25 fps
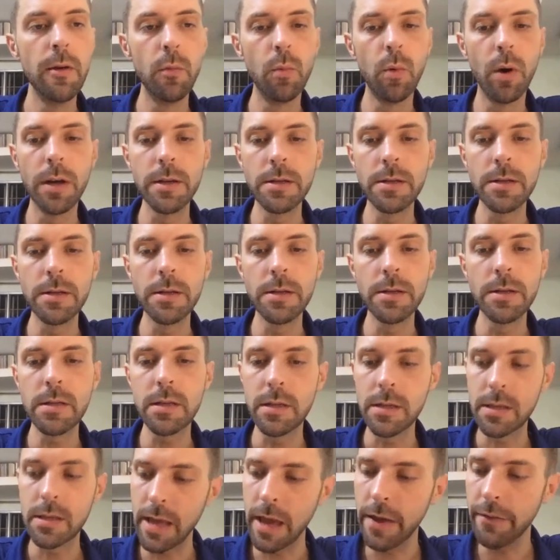was
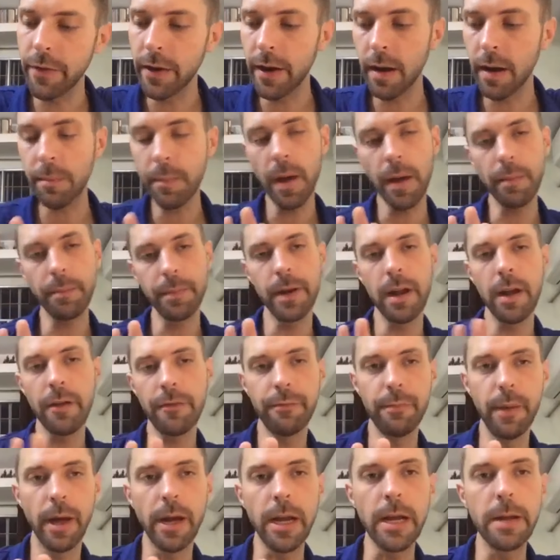to save up
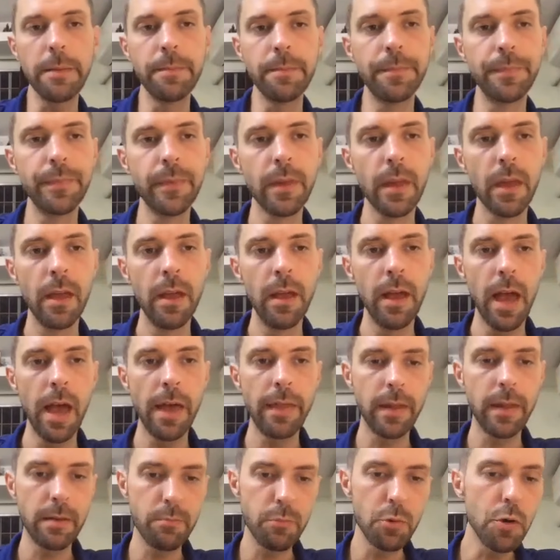enough money and
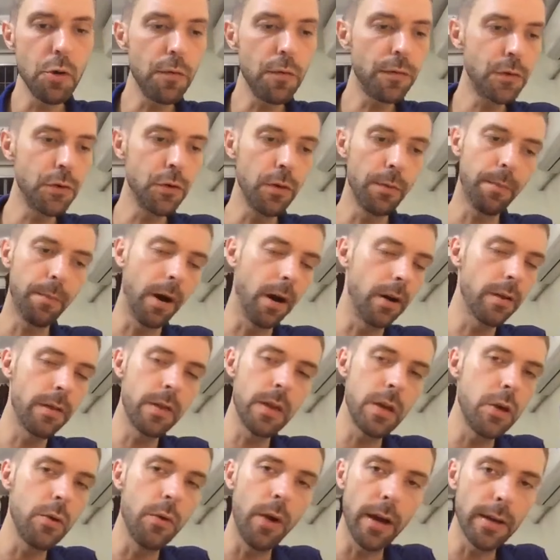then move to a part of
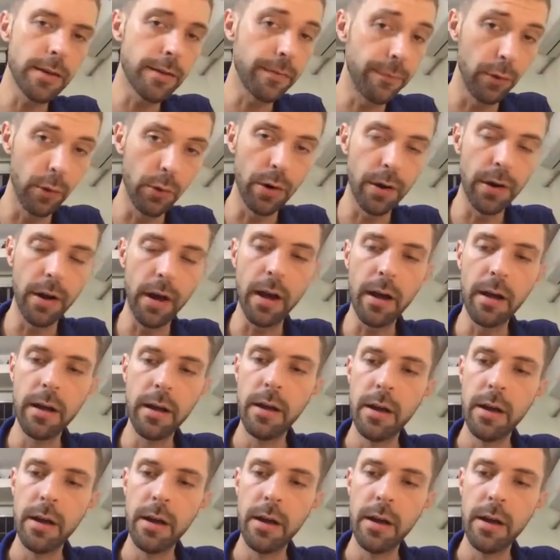the U.S., Florida,